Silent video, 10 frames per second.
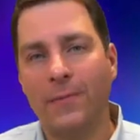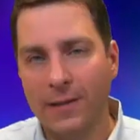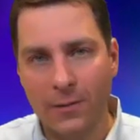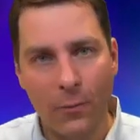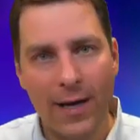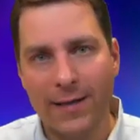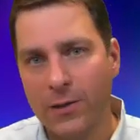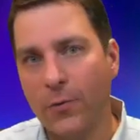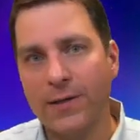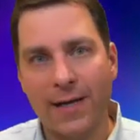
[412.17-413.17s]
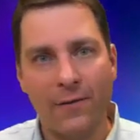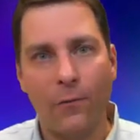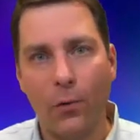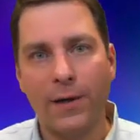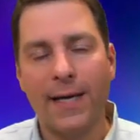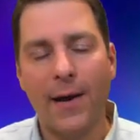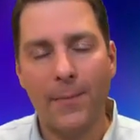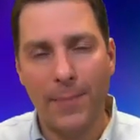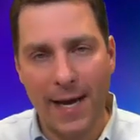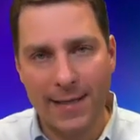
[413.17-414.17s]
the way it's always kind of worked
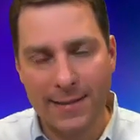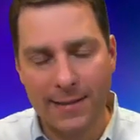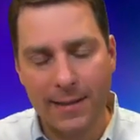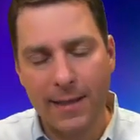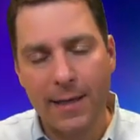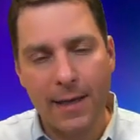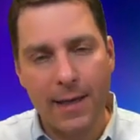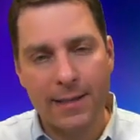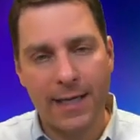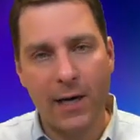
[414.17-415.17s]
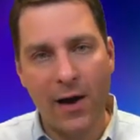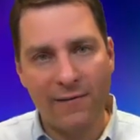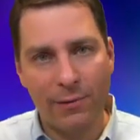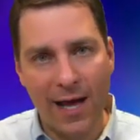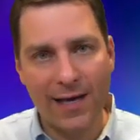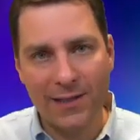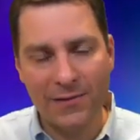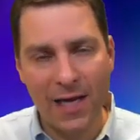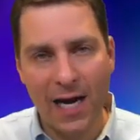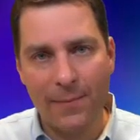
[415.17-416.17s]
out best, is again, I'll have blocks of
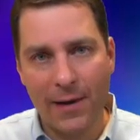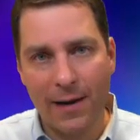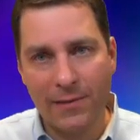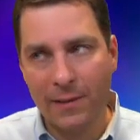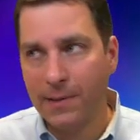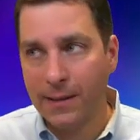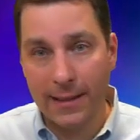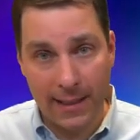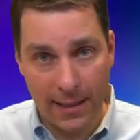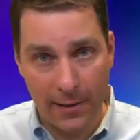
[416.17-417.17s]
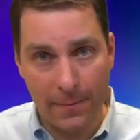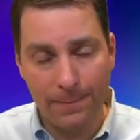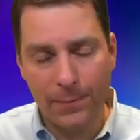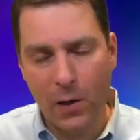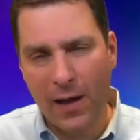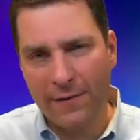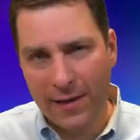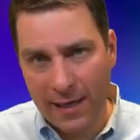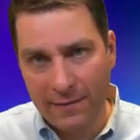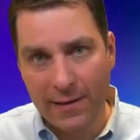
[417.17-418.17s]
time that I'm typically here. I'll have
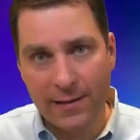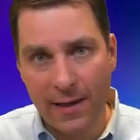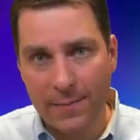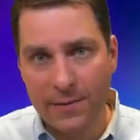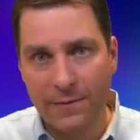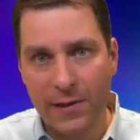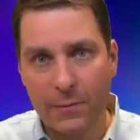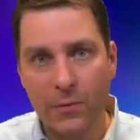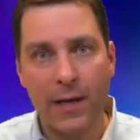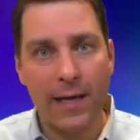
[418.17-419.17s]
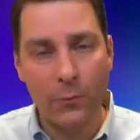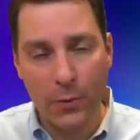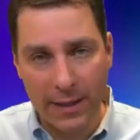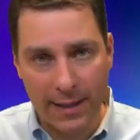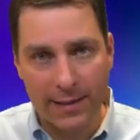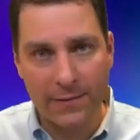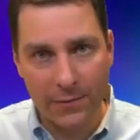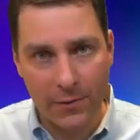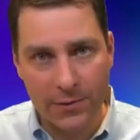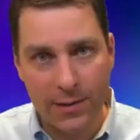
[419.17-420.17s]
evening times available and weekends for
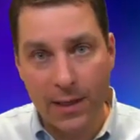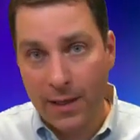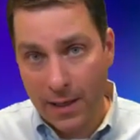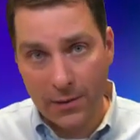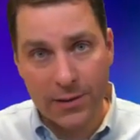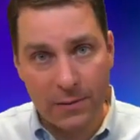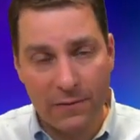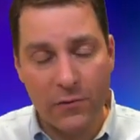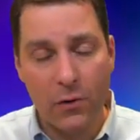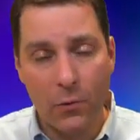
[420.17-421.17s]
those. I know some of you are